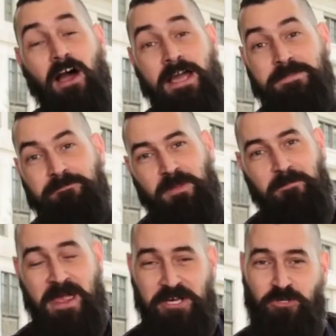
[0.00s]
Guys,
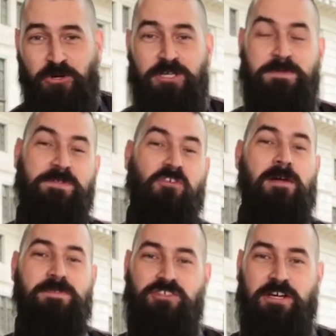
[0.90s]
make sure you
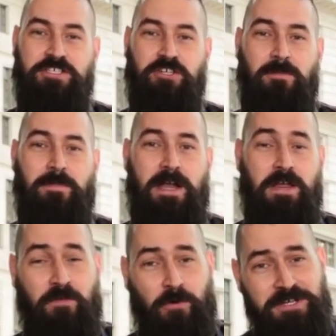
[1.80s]
subscribe to DrinksTube and
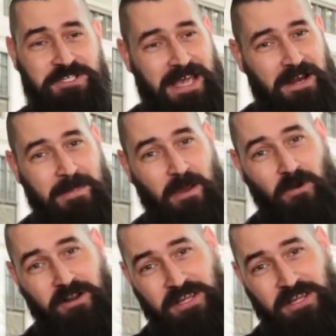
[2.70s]
if you want to see how to make one of